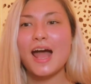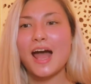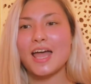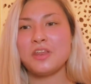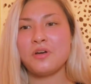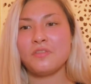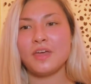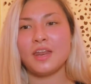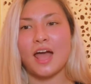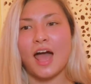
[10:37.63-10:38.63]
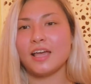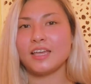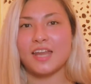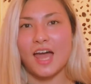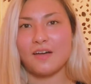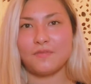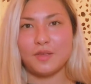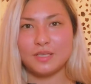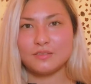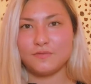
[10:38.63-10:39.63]
I know that I can have
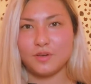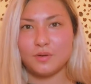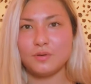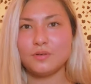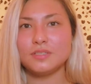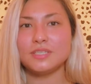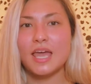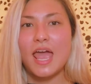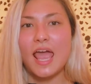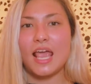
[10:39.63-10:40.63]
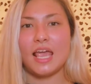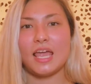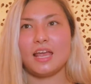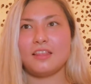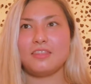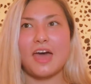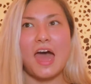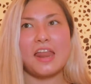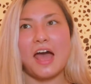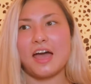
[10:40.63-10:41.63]
these foods and
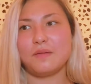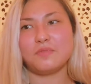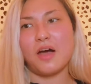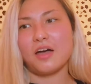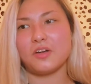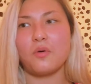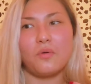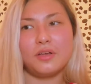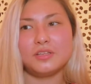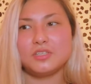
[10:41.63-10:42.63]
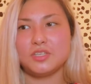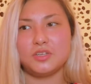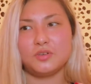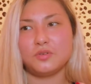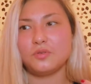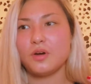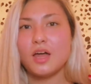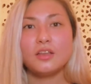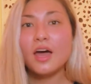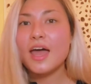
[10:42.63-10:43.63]
that I'm not going to
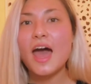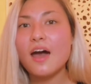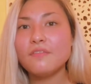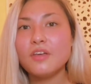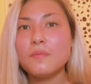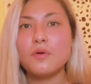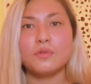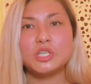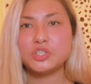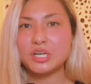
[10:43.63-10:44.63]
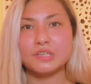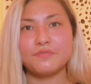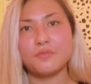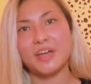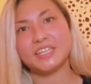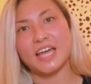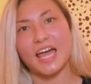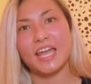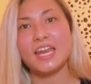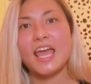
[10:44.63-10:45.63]
not have them or restrict them from my
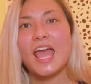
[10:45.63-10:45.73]
diet,